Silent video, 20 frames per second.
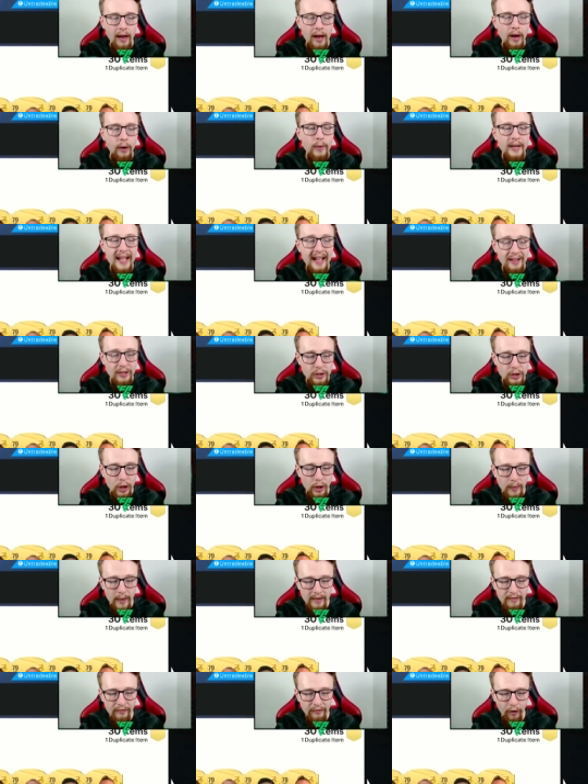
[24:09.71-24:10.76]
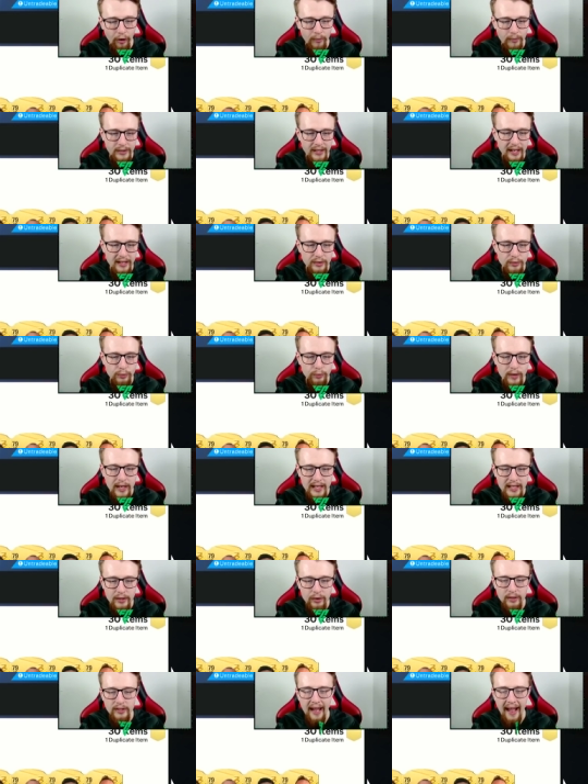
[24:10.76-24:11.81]
We get two informs, that is really
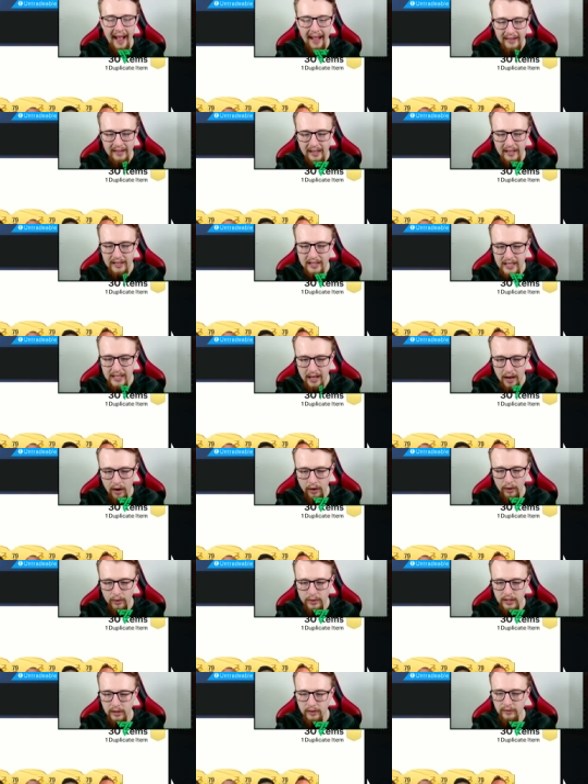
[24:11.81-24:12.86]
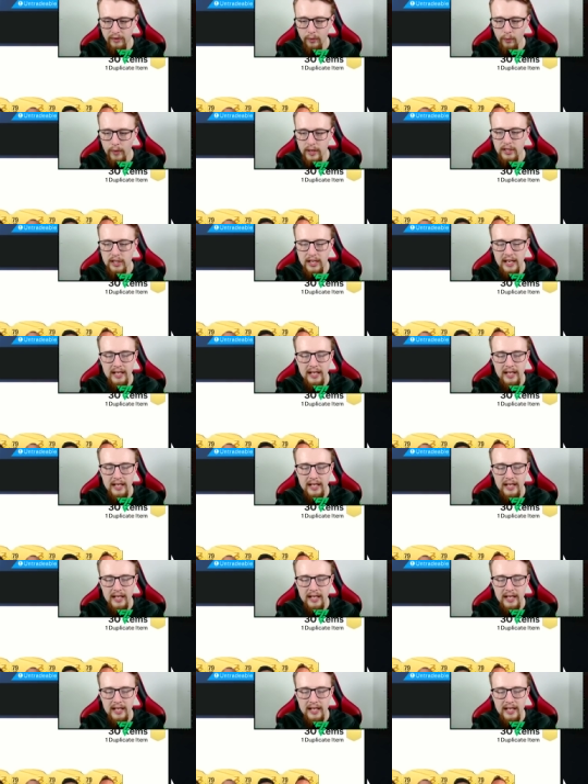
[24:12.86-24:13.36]
good, and a Thiago Silva, which